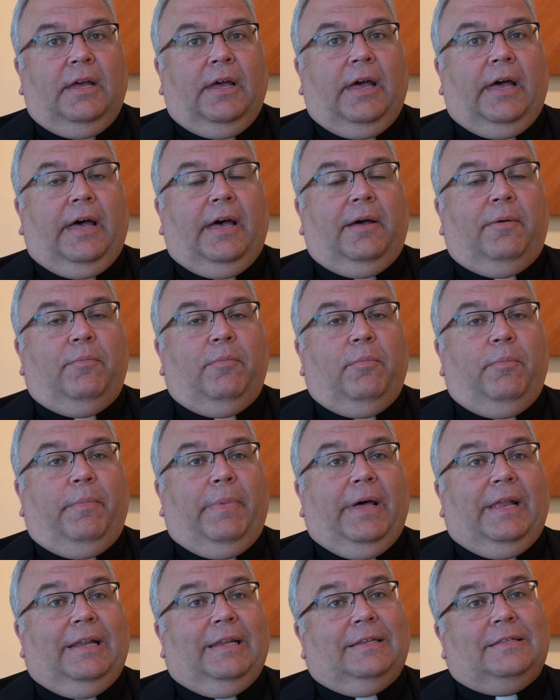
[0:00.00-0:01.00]

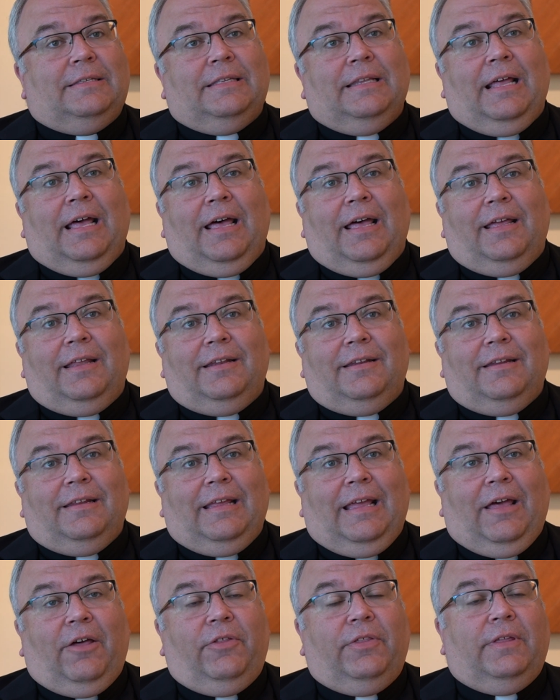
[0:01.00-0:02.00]
But it's not
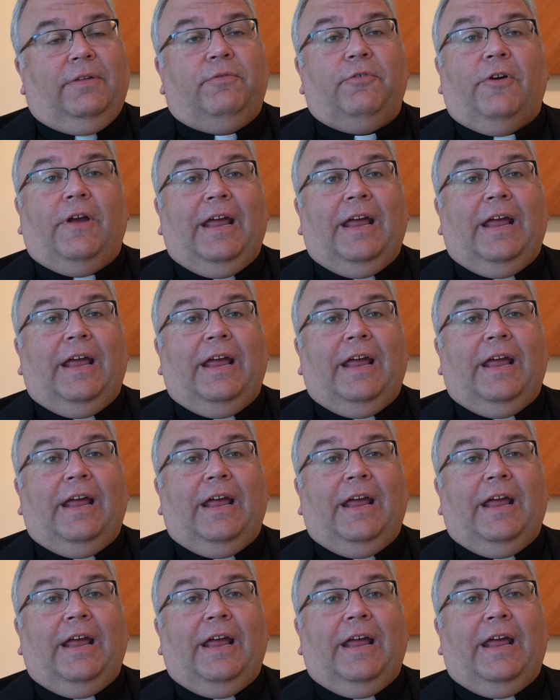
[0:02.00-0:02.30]
healthy for